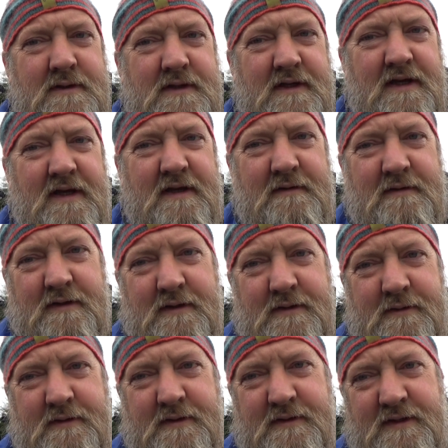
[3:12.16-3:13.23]
and how it
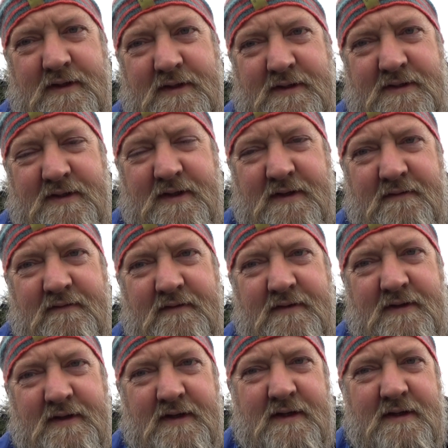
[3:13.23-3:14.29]
all relates to
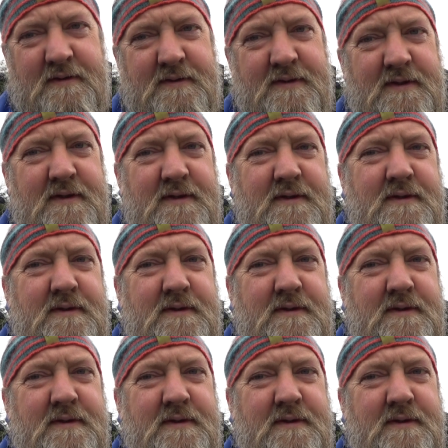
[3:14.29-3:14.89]
everything else,